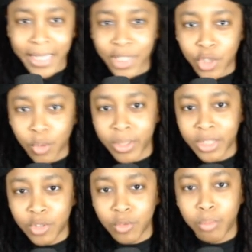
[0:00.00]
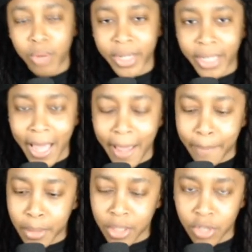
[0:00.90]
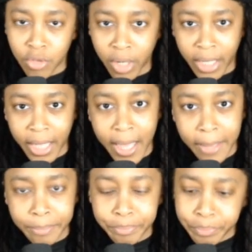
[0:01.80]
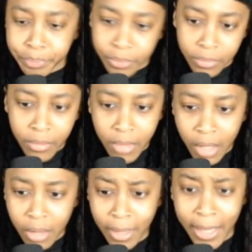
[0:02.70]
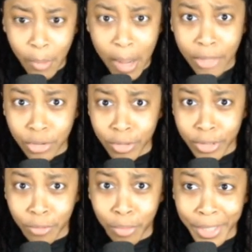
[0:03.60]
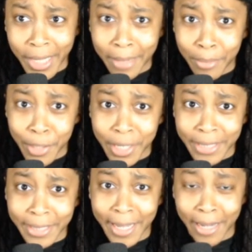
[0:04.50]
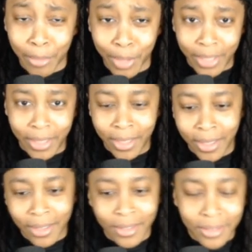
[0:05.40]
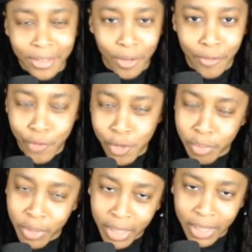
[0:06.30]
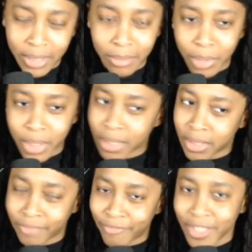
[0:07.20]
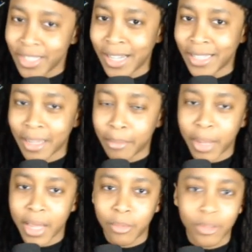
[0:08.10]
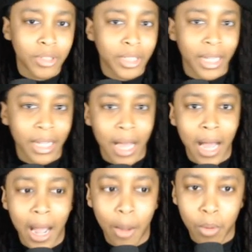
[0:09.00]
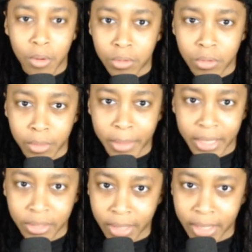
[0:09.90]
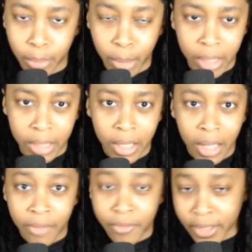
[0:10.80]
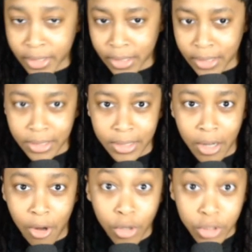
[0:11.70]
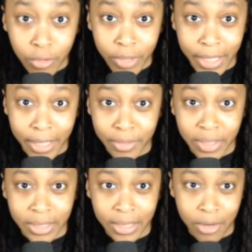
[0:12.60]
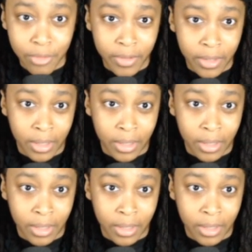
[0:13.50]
getting 22.9 million on the cap. He was like, "Wow, 22.9 million. That's a lot of money." you know, for the production, but it's really not that bad when you look at how well quarterbacks are getting paid. For instance, also in the NFC South,